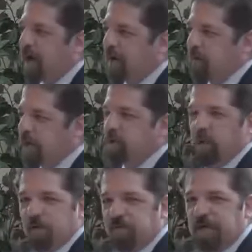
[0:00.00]
covenant."
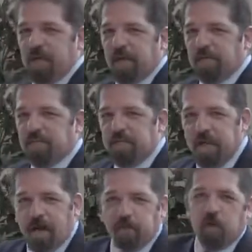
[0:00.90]
You'll see that it's
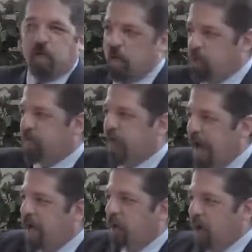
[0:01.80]
never used of
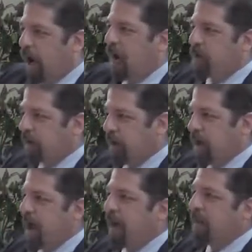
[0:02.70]
anyone other than
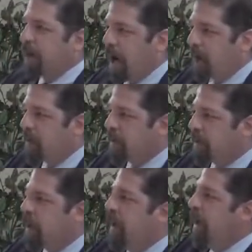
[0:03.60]
God. The covenant
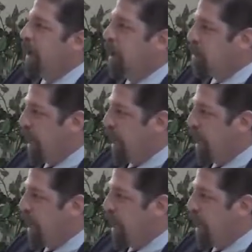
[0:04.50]
is